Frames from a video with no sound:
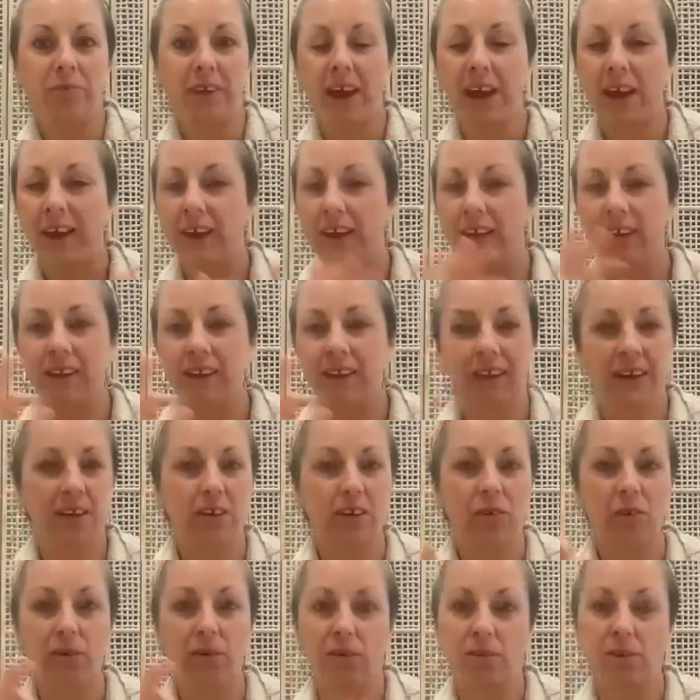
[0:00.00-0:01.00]
Anything at
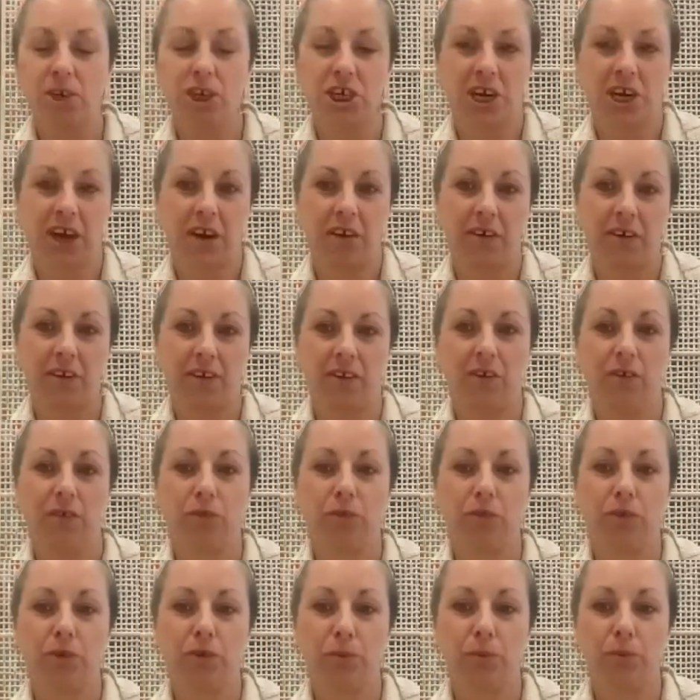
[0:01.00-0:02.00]
all, share in the
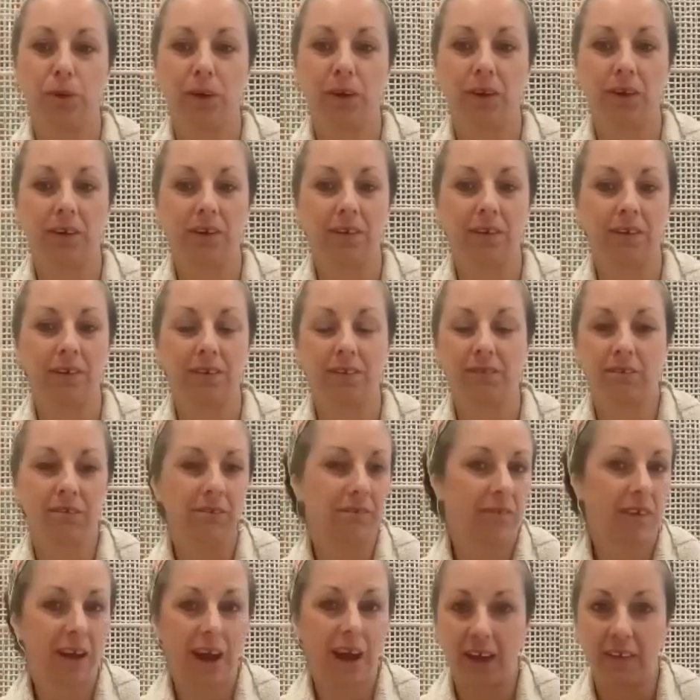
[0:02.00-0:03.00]
group, and
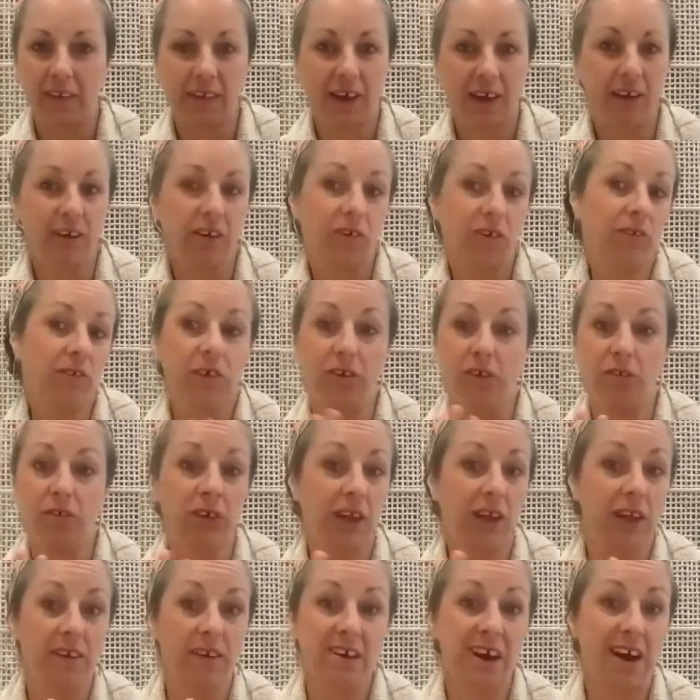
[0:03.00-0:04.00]
if you
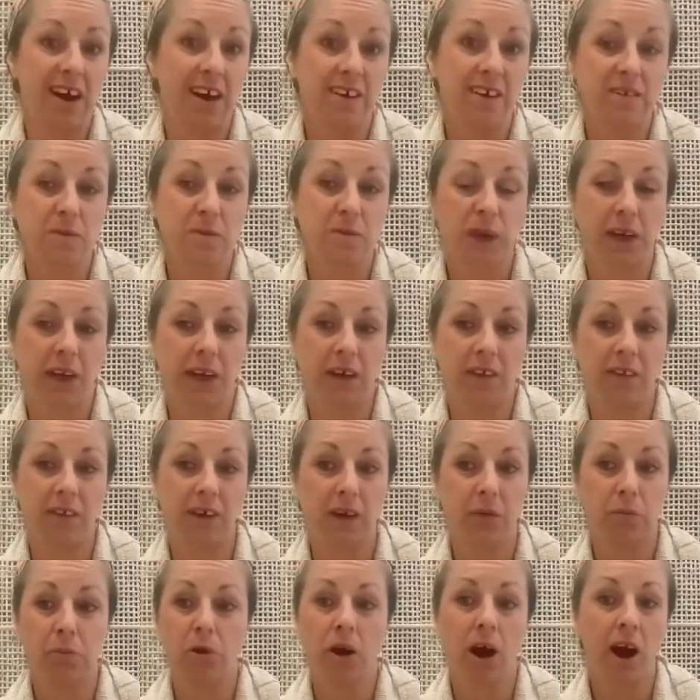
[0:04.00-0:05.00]
need to ask me
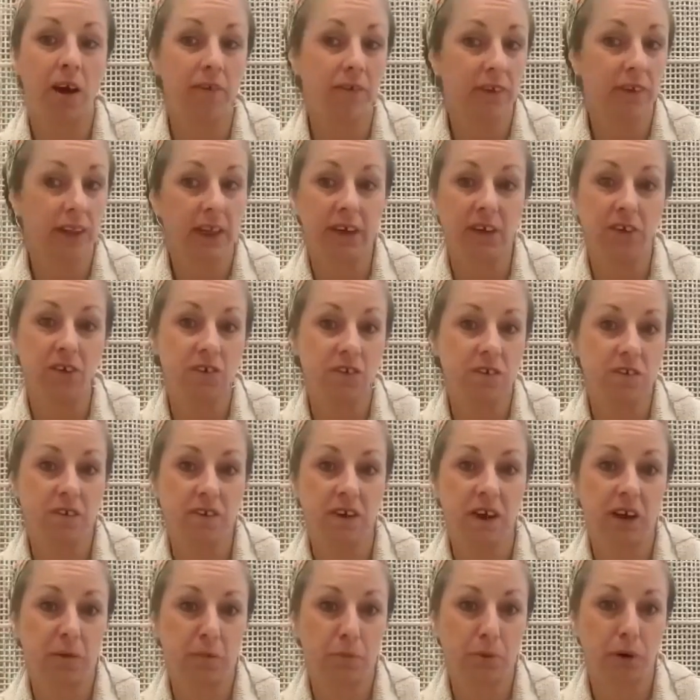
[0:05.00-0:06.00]
anything privately, just
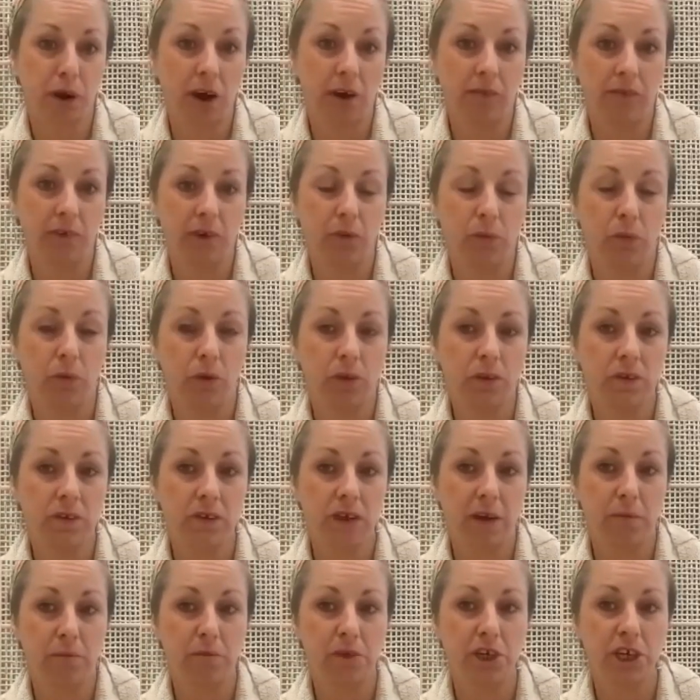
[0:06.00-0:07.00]
start a private
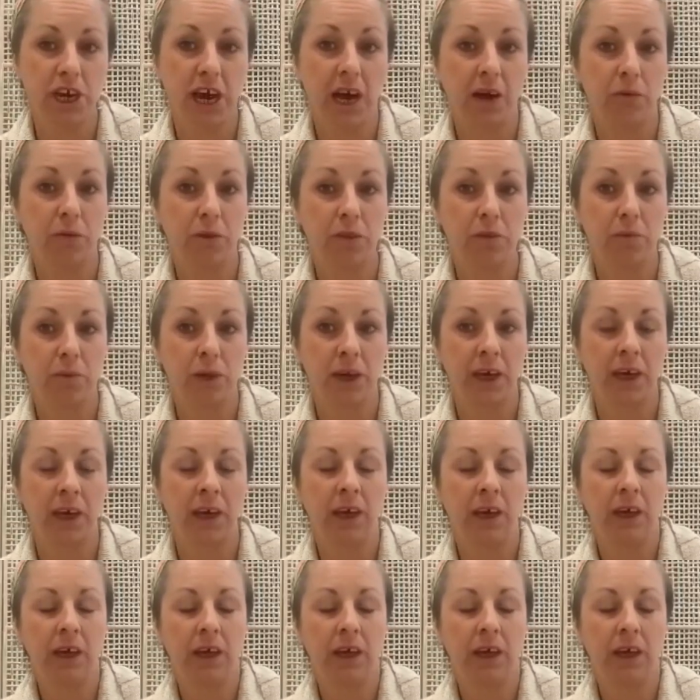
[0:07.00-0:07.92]
WhatsApp chat with me.